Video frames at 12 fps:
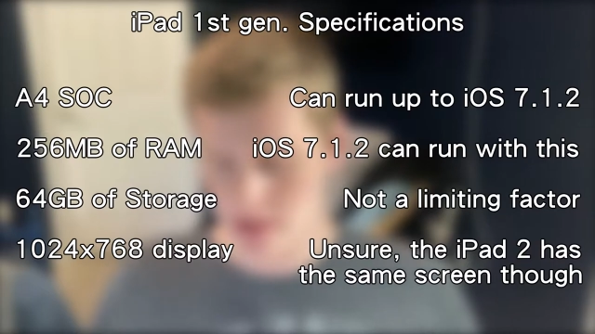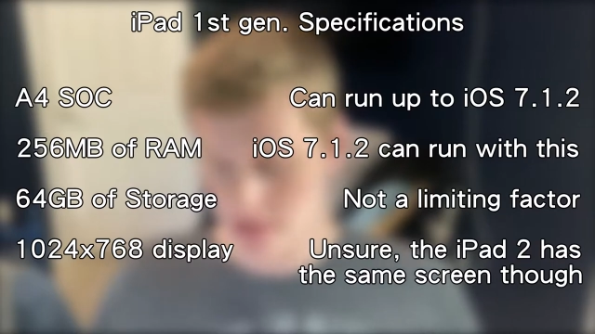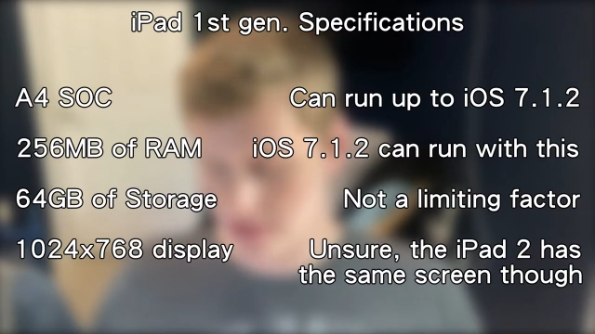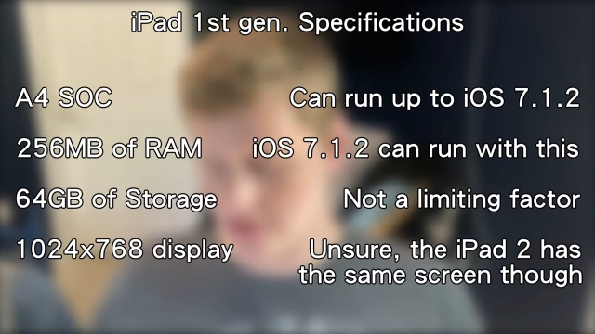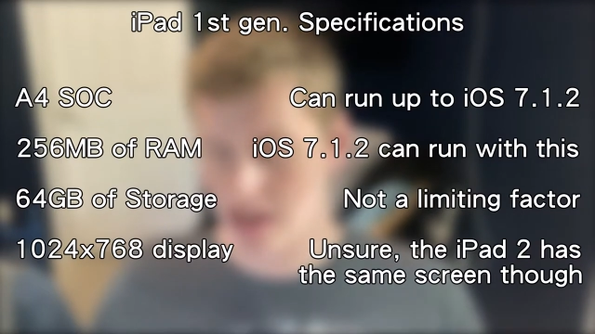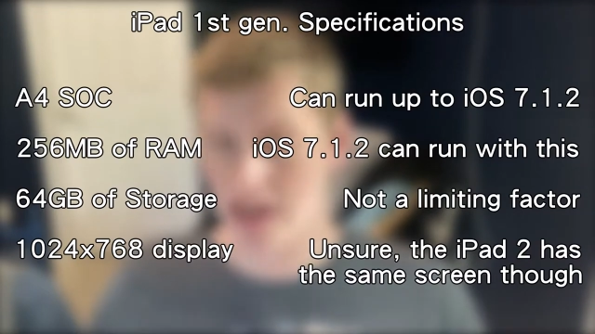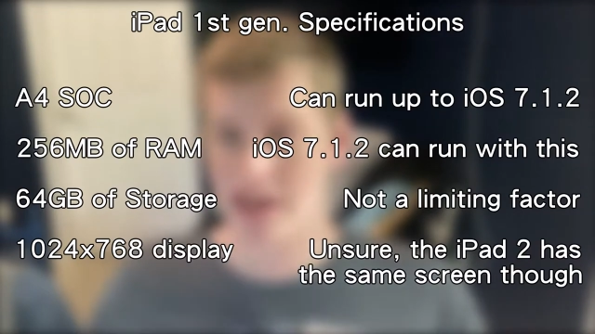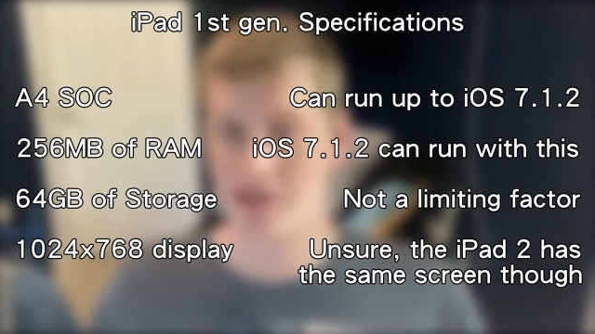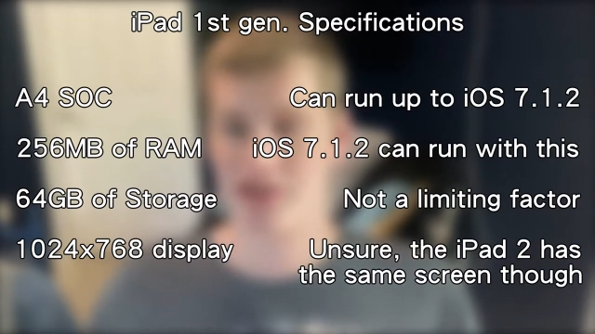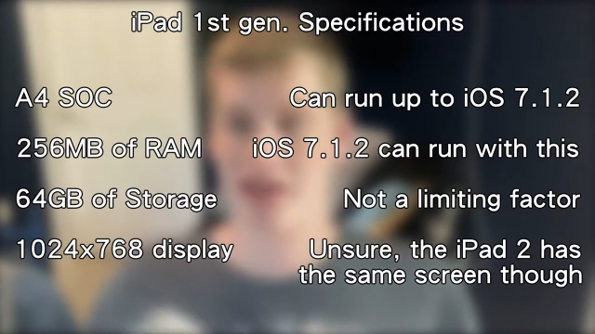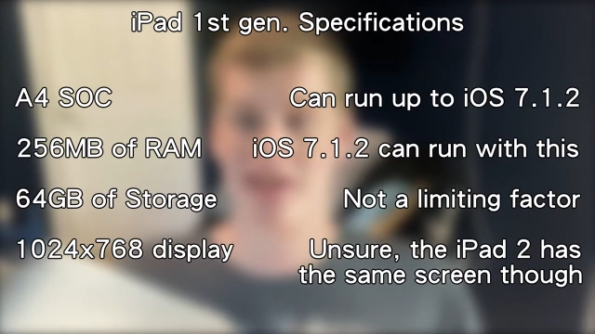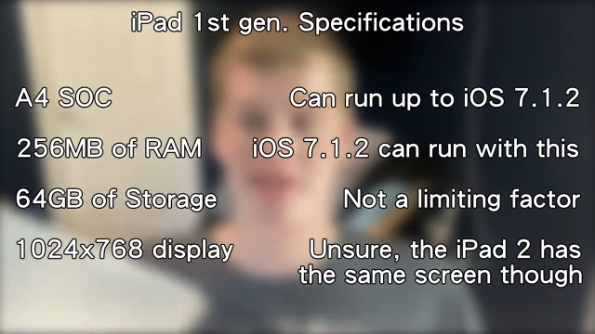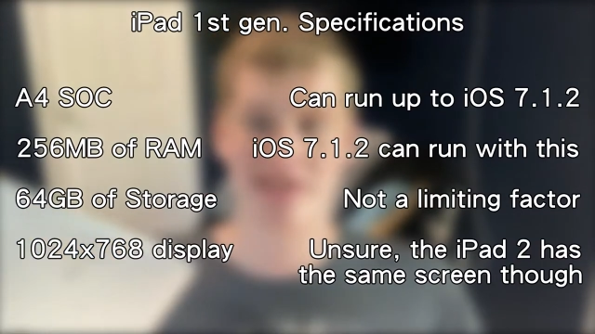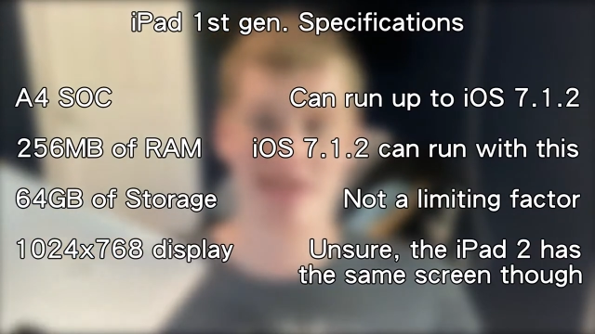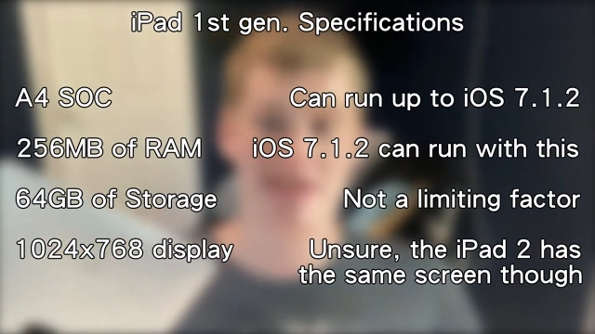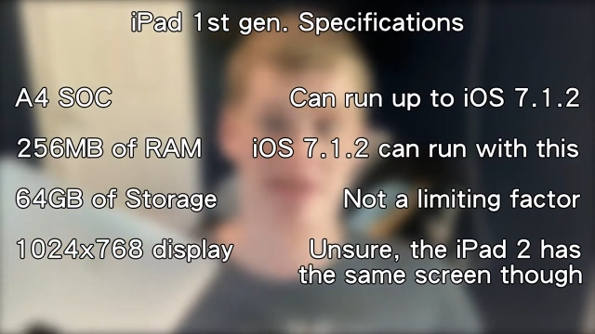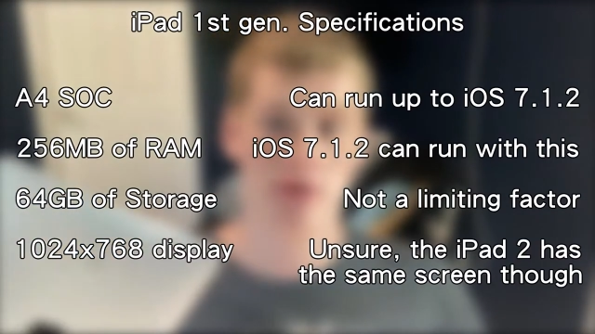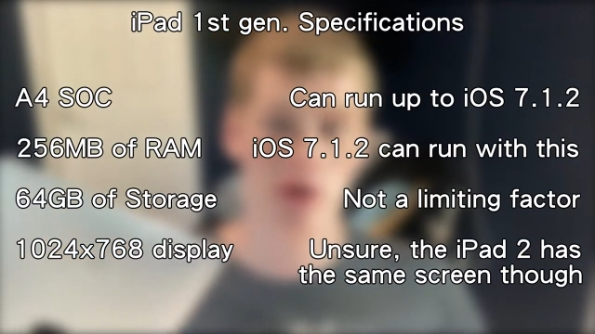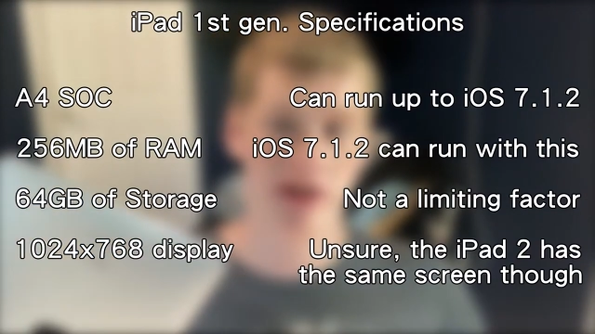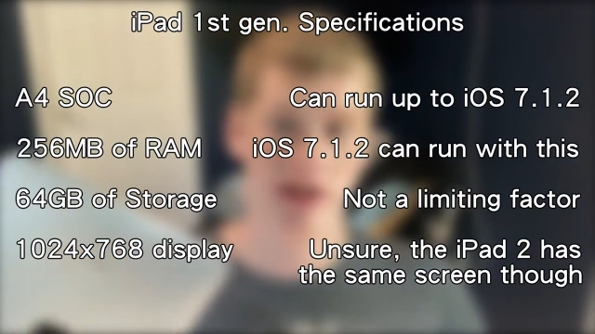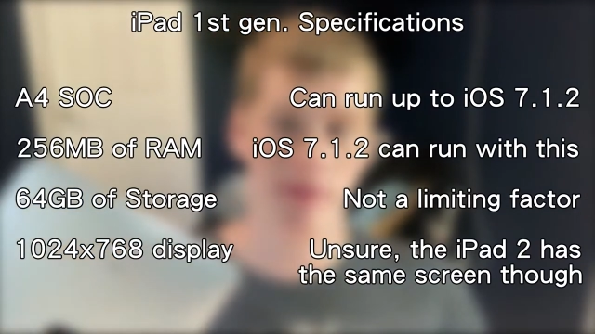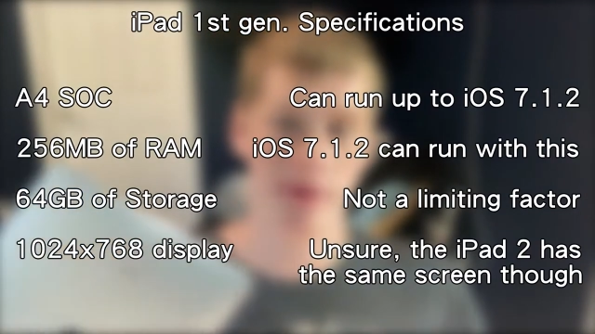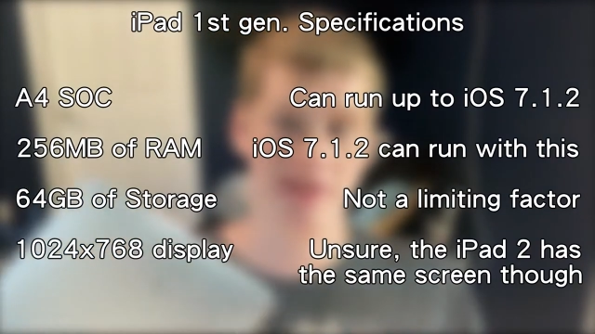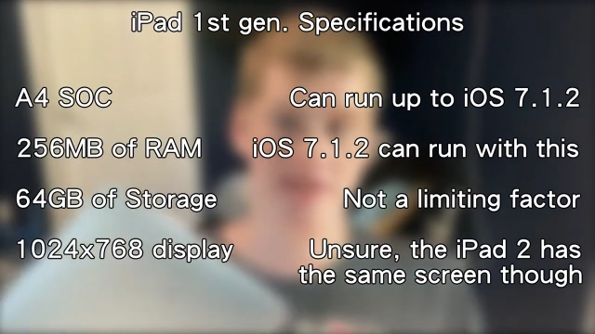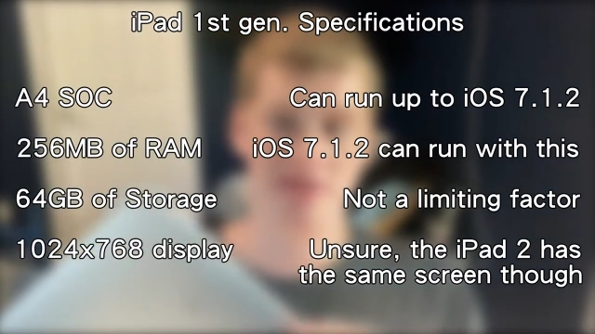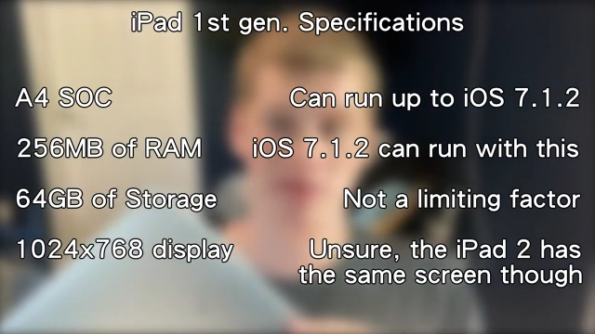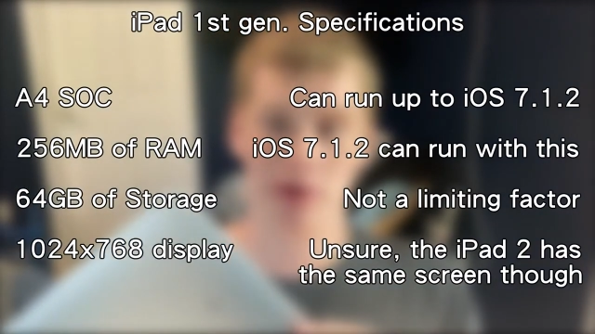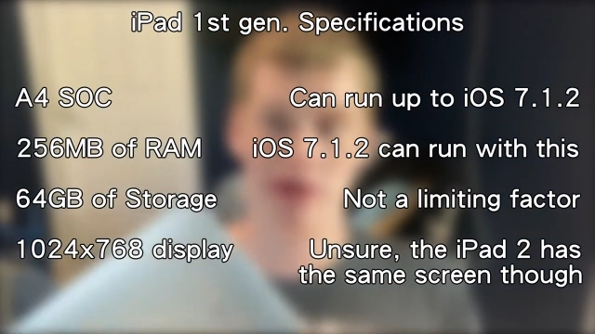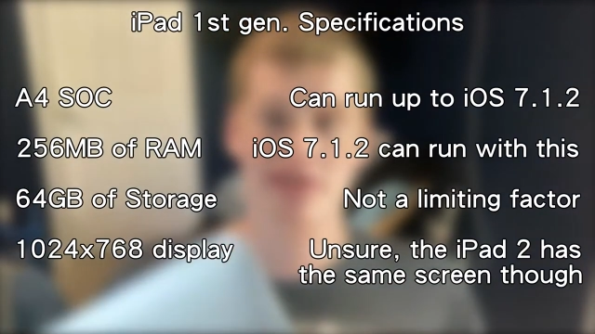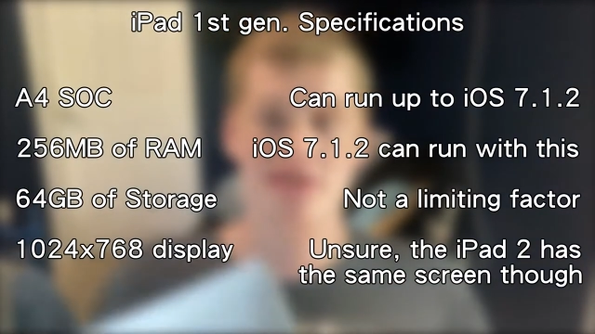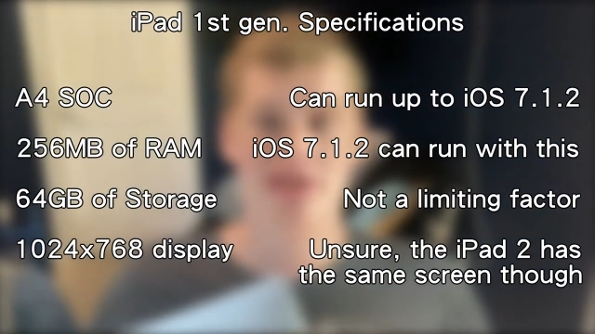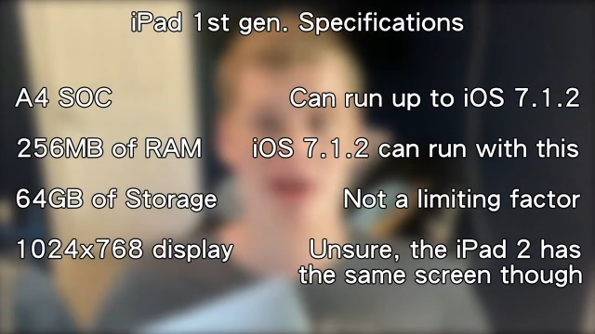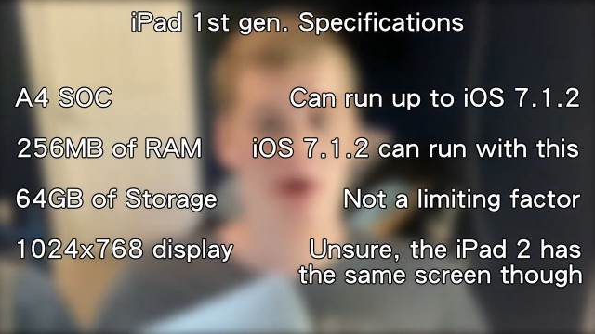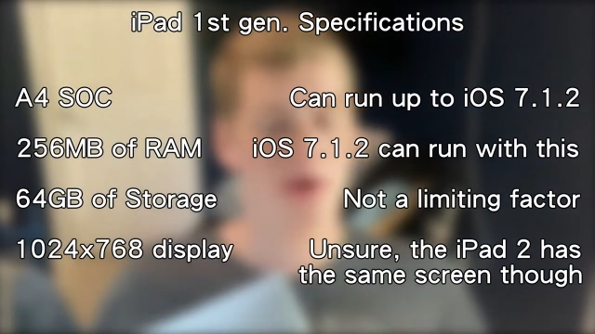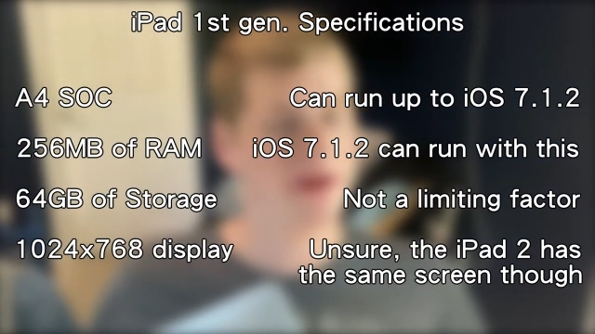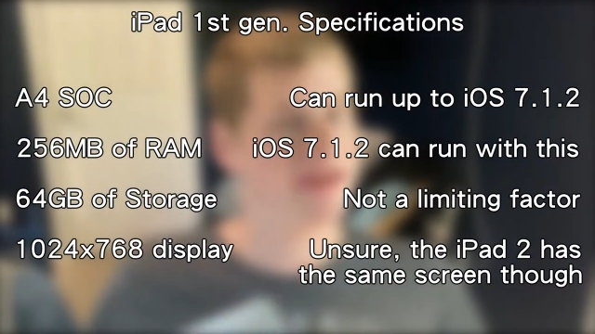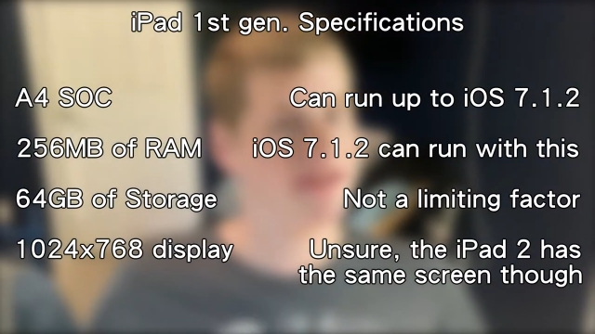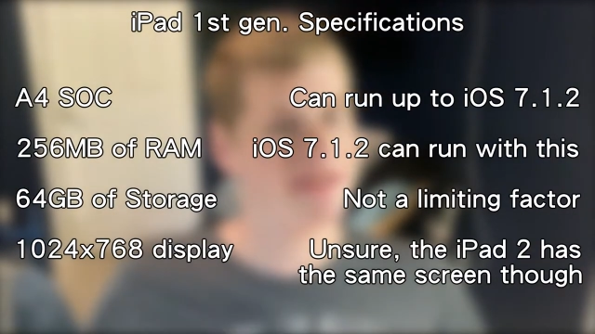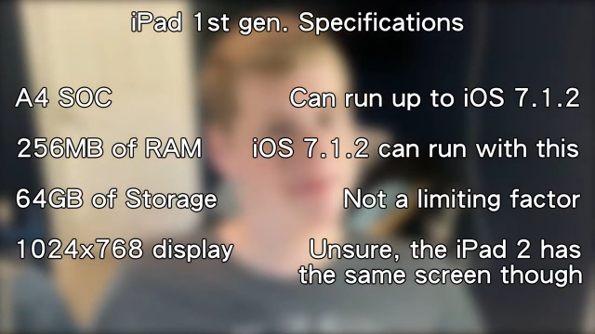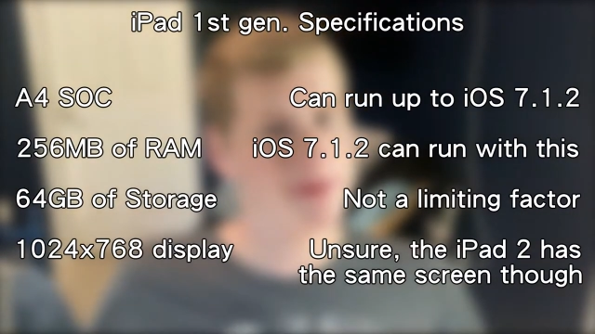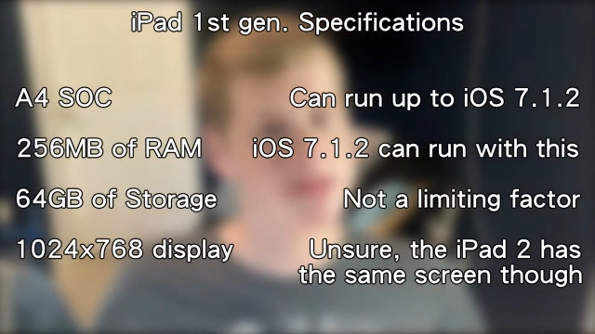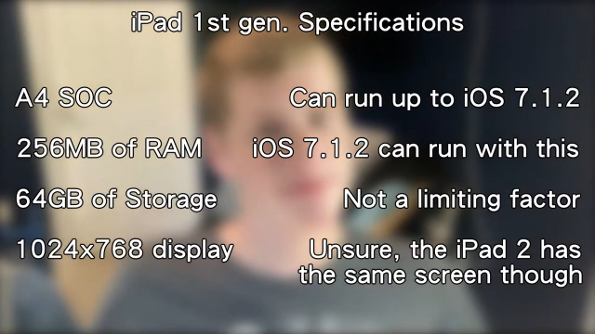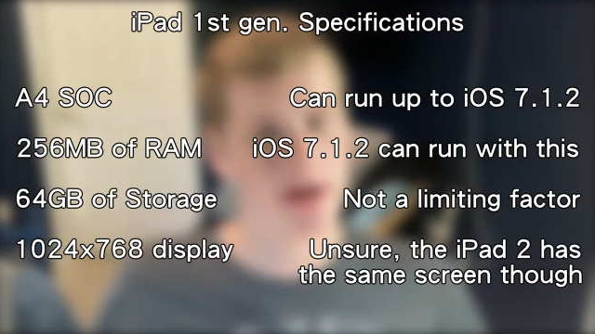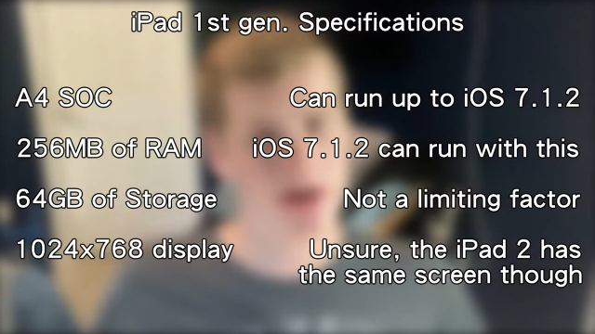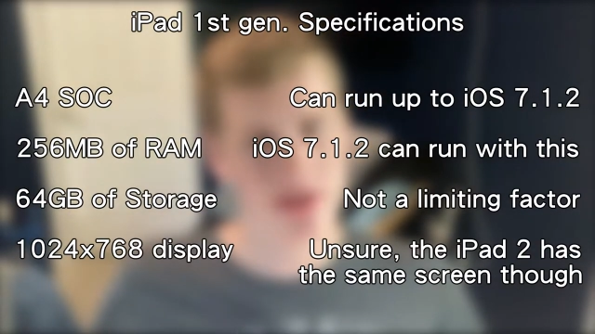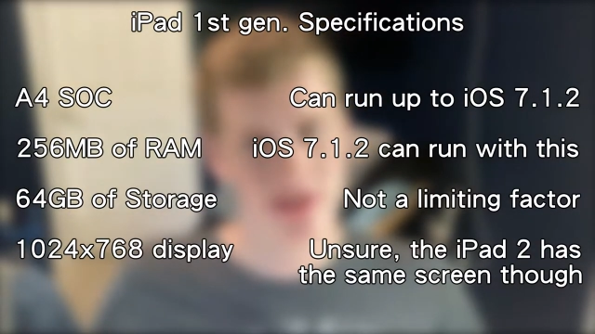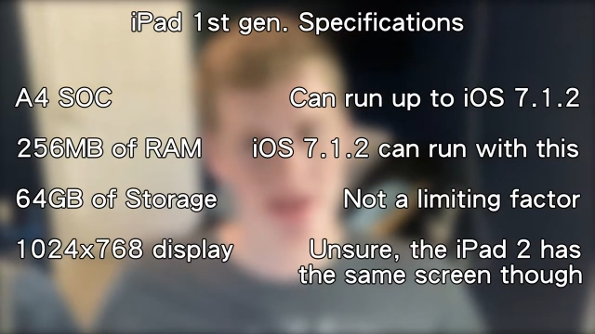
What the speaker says: (no speaker visible)